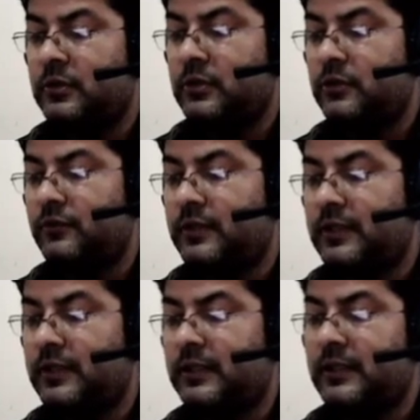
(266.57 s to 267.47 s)
Now we
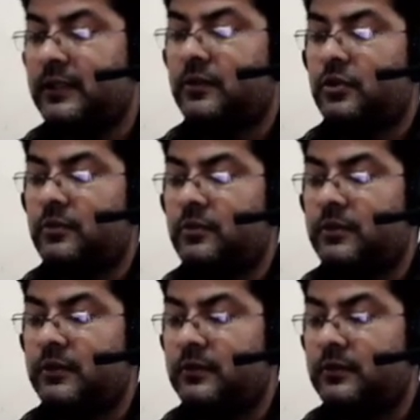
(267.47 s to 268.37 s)
can take
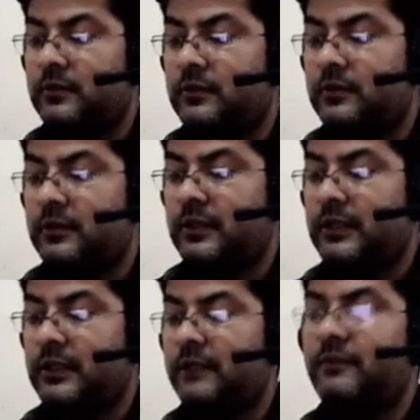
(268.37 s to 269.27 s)
common.
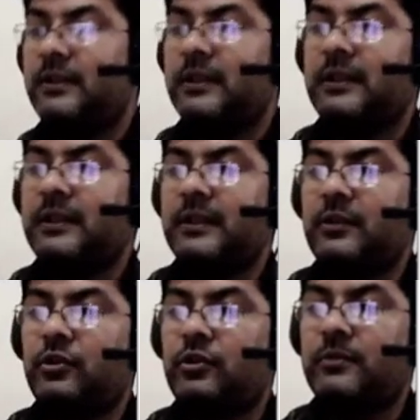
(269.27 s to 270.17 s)
K we can
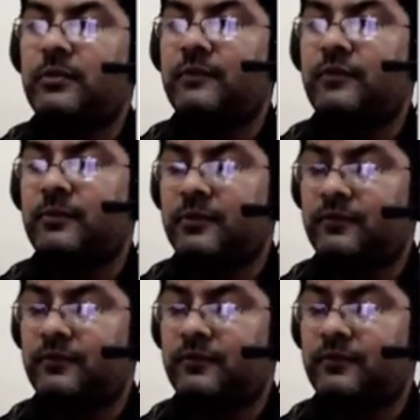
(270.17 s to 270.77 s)
take common from the